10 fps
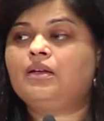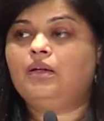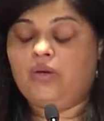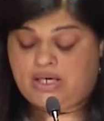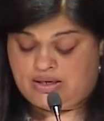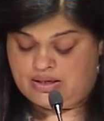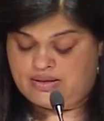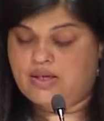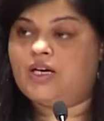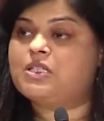look at
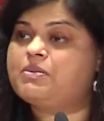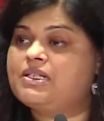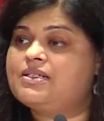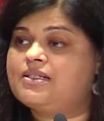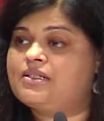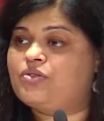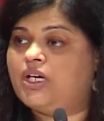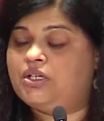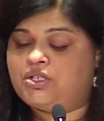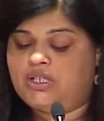healthy hospitals as a
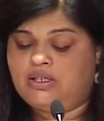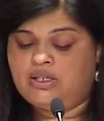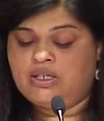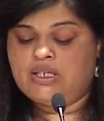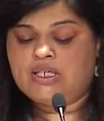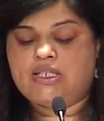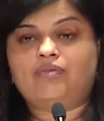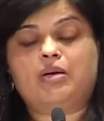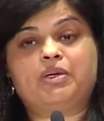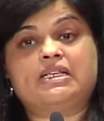strategy,
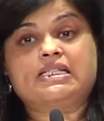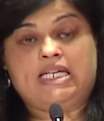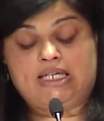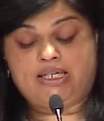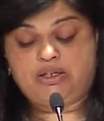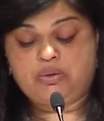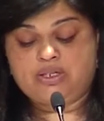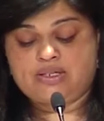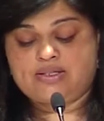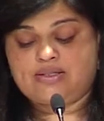developing state
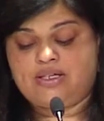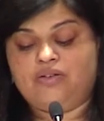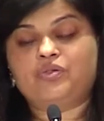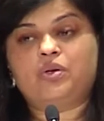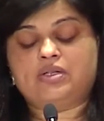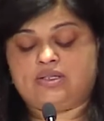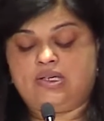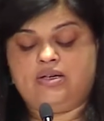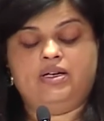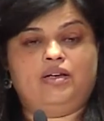networks, and of course,
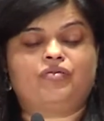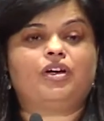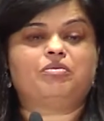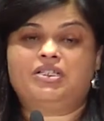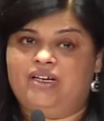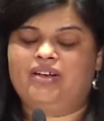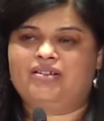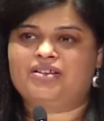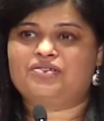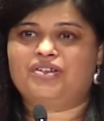learning from the dairy
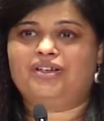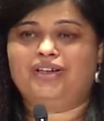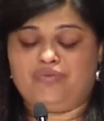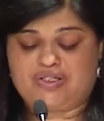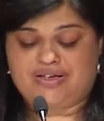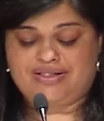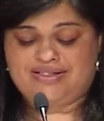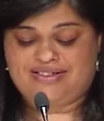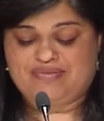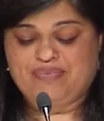industry in
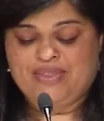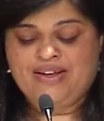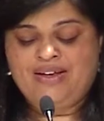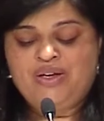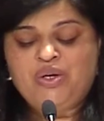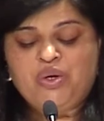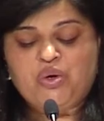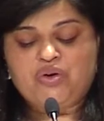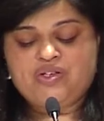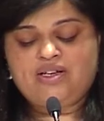Wisconsin.
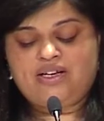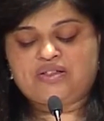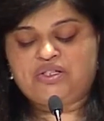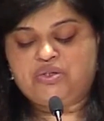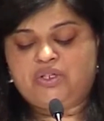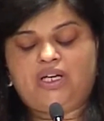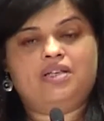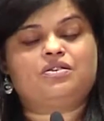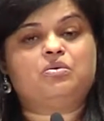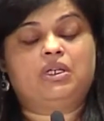Over the next 2
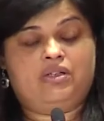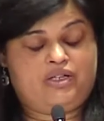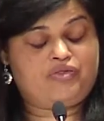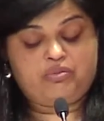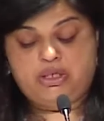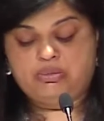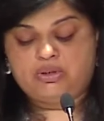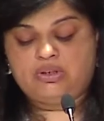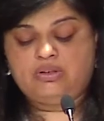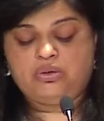days, you will learn from
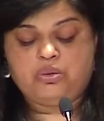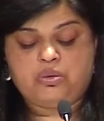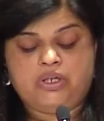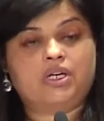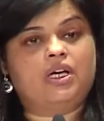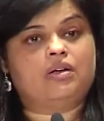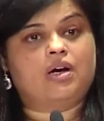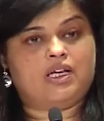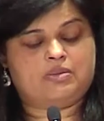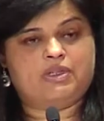people who work in
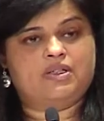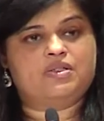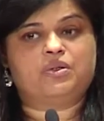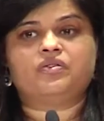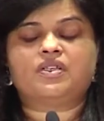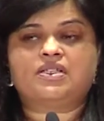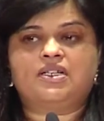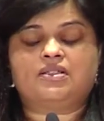hospitals, universities,